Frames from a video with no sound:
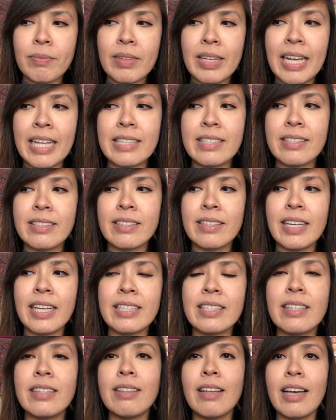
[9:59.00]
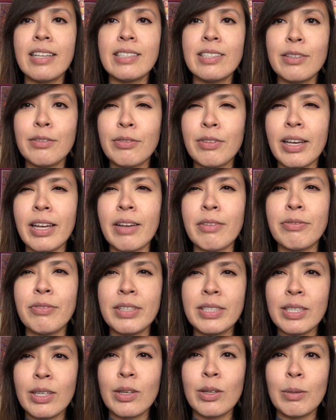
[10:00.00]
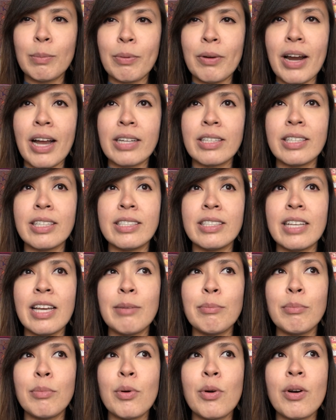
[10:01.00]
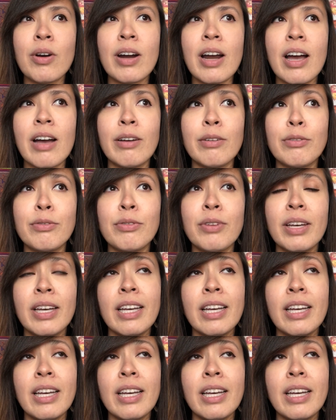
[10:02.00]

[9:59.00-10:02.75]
it's less of like a physical practice and more of